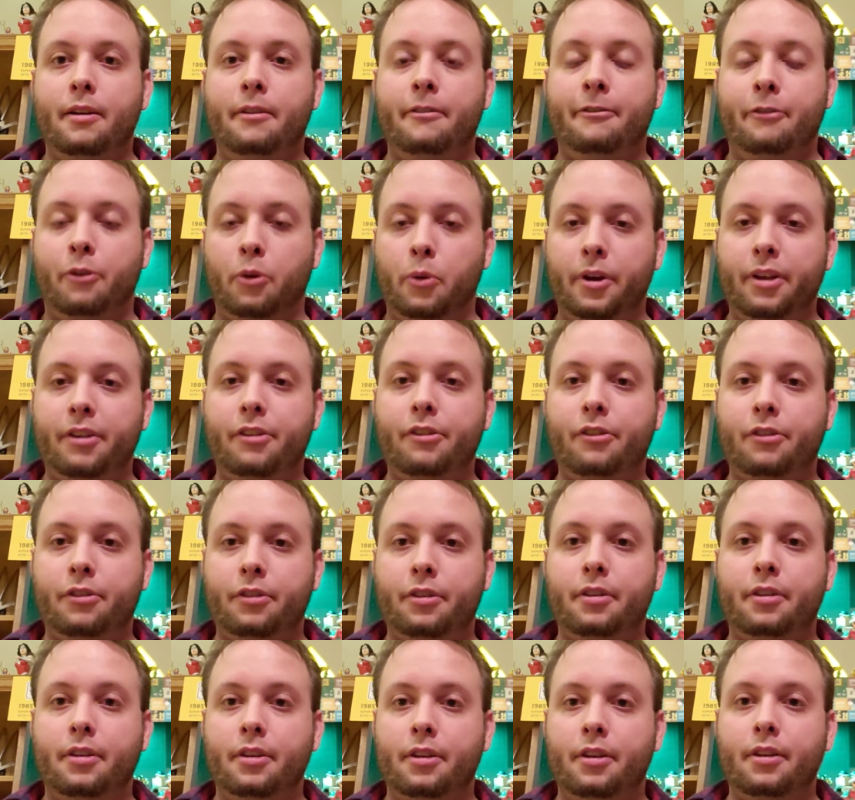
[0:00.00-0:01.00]

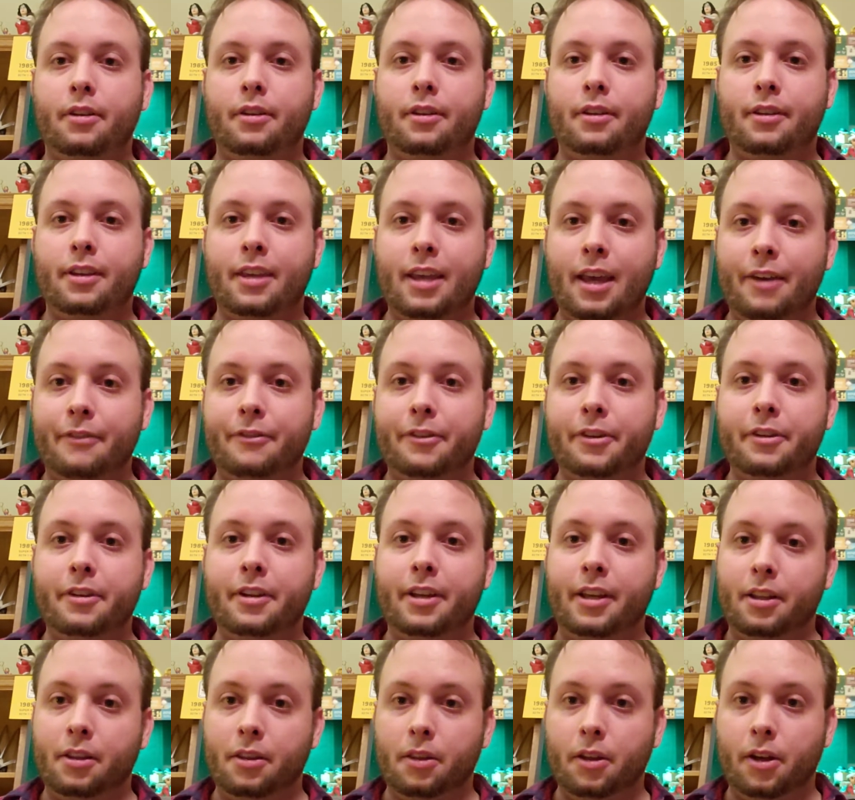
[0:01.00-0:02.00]
voiced Kevin
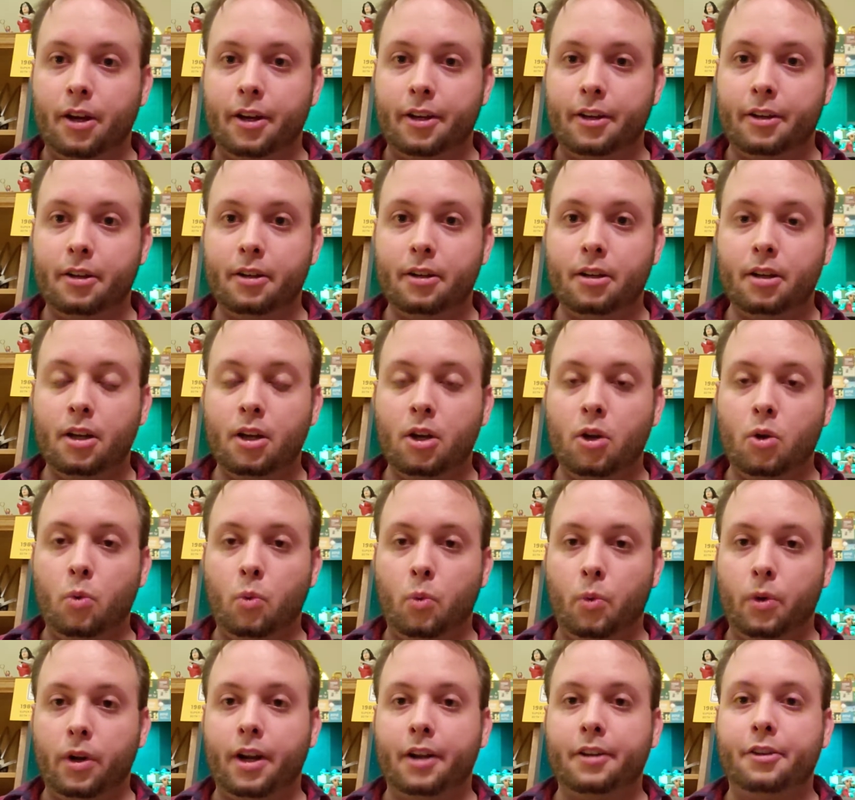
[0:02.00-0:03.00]
and Lana
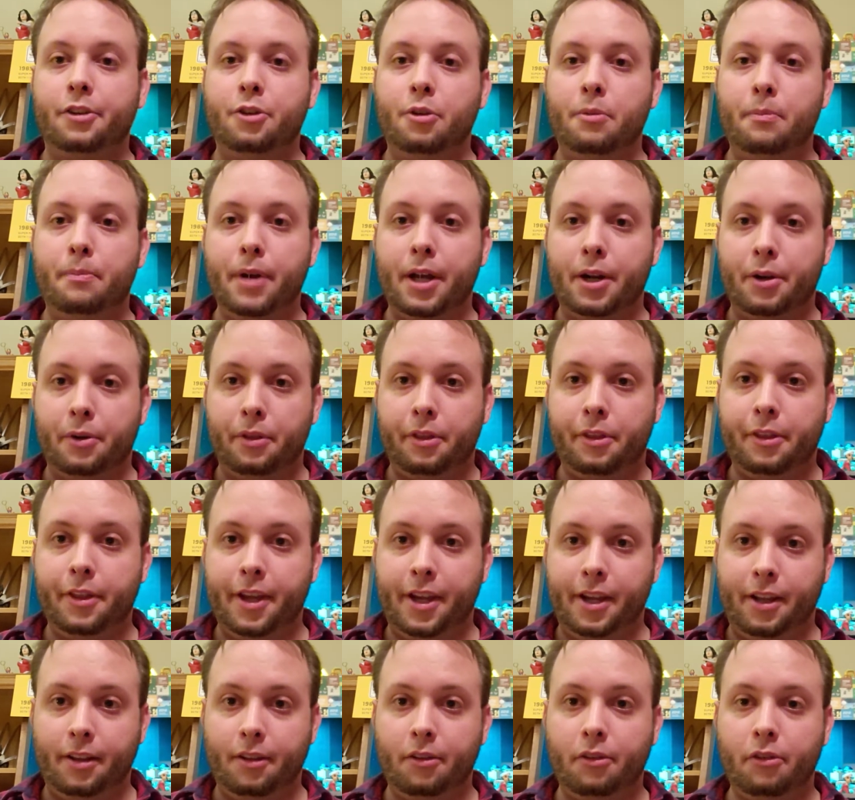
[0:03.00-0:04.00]
went on to do better
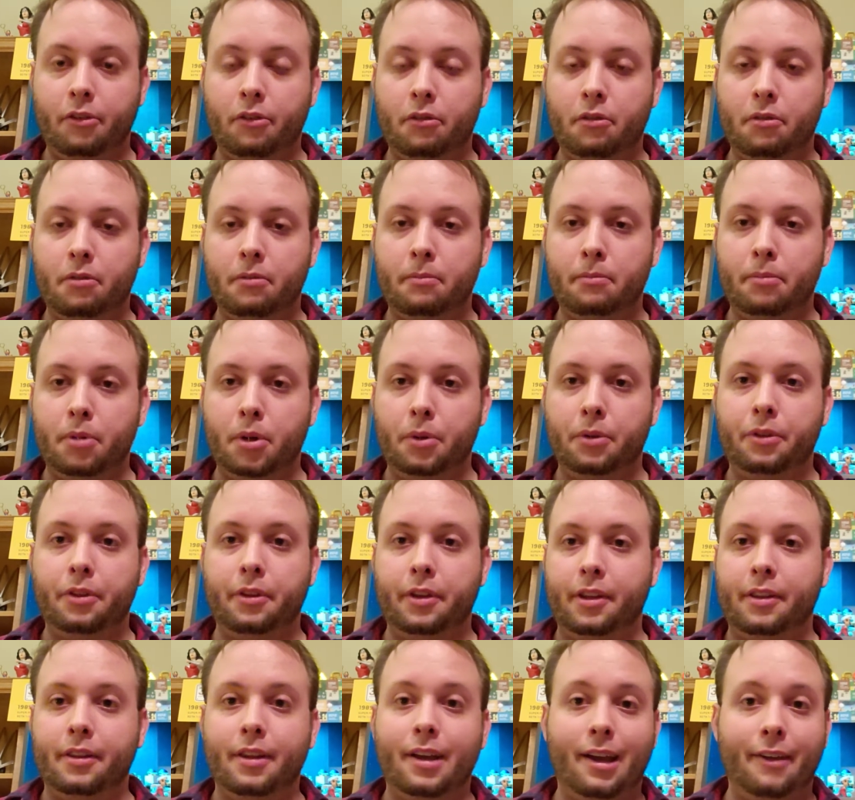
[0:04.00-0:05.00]
things, both
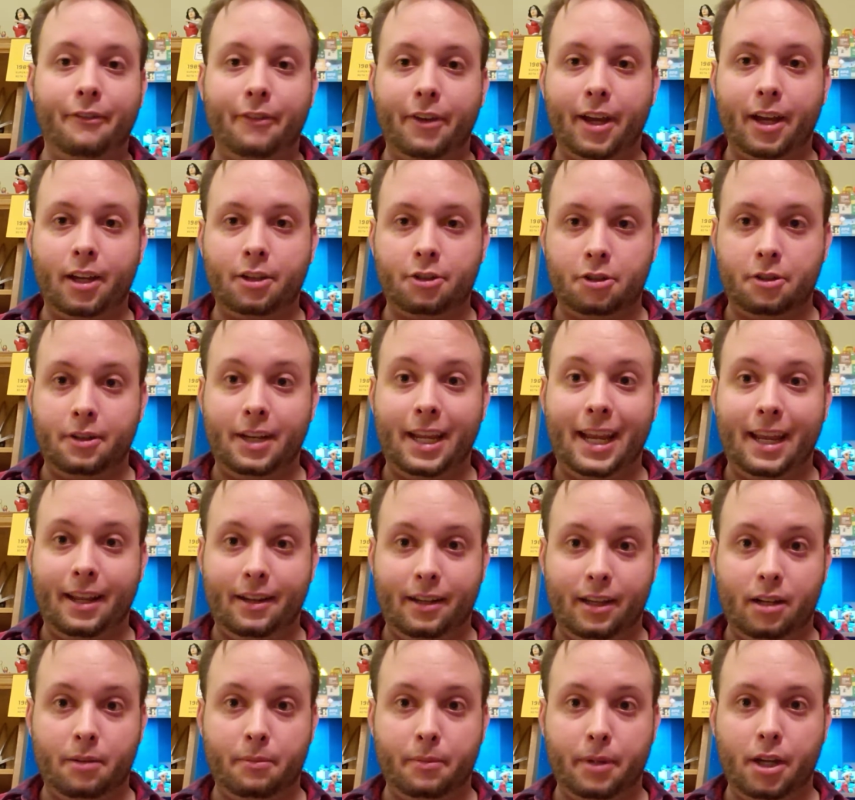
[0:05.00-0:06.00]
in live action and
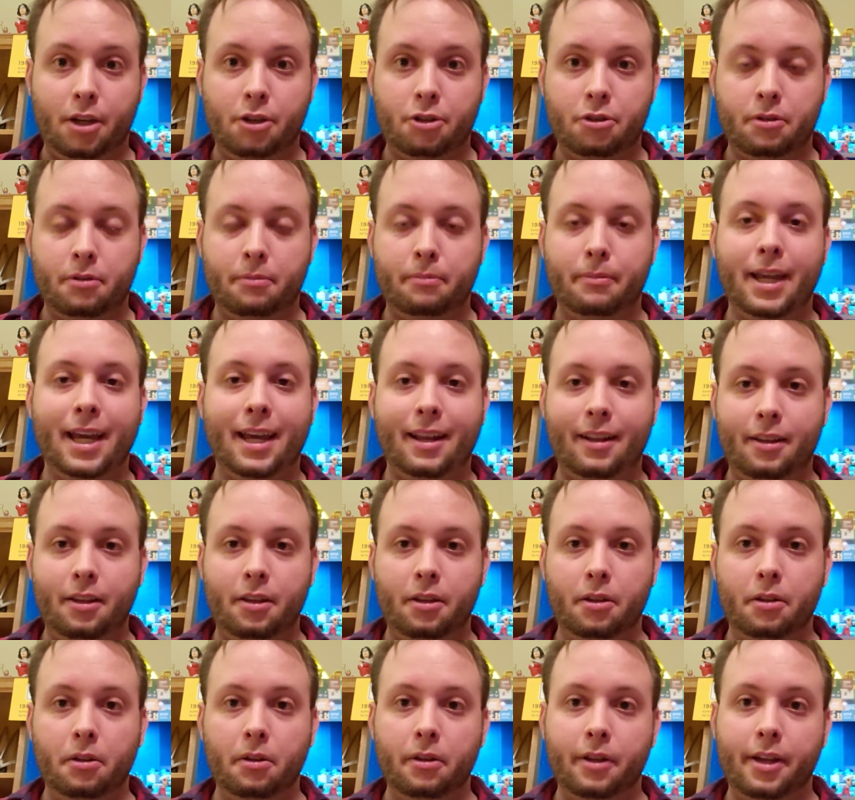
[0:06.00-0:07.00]
animation. Matt
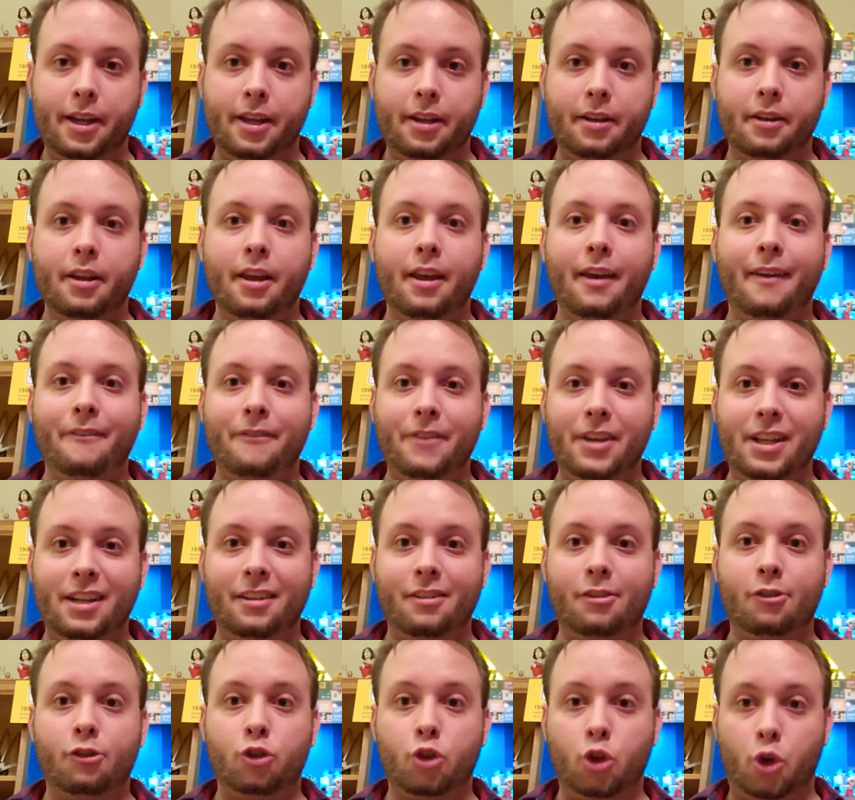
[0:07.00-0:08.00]
Hill and
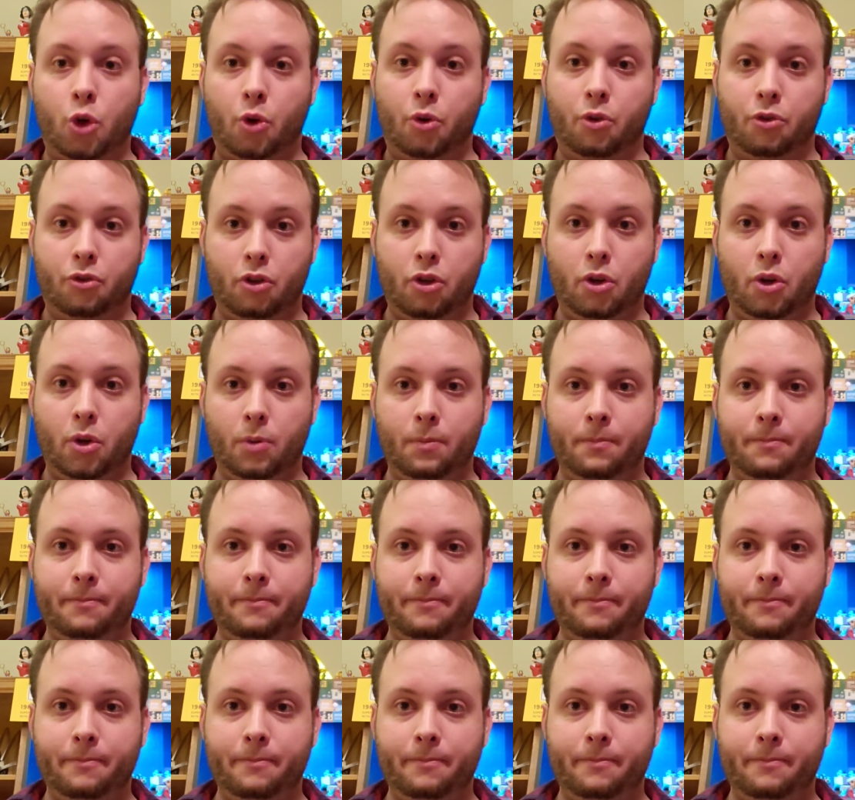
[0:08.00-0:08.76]
Venus Terzo.